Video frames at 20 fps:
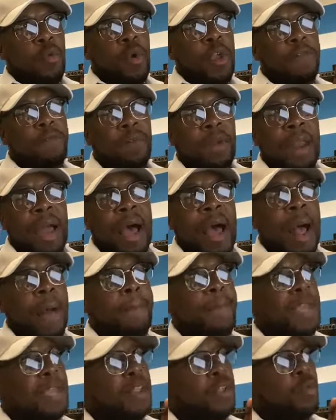we've
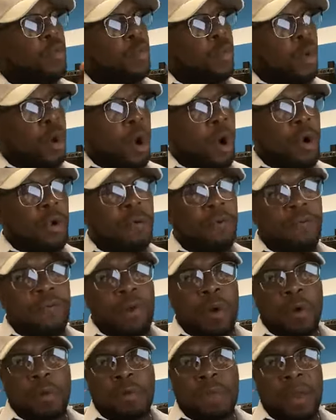lobbied and worked
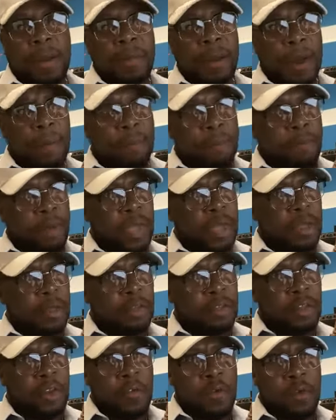for some of the
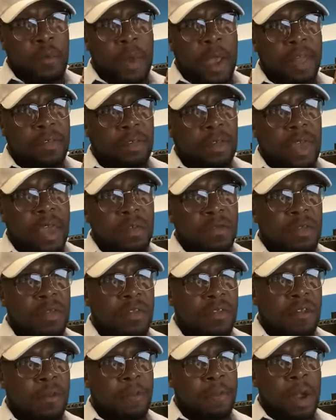biggest civil rights
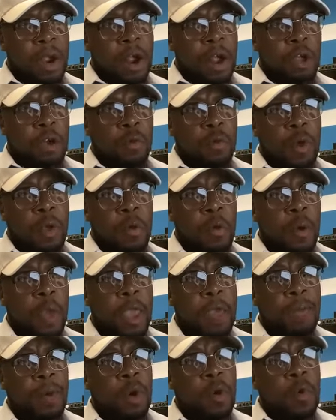cases in America. We
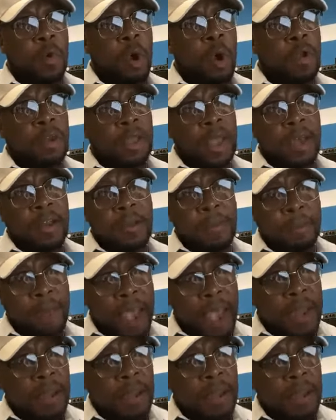were able to work down in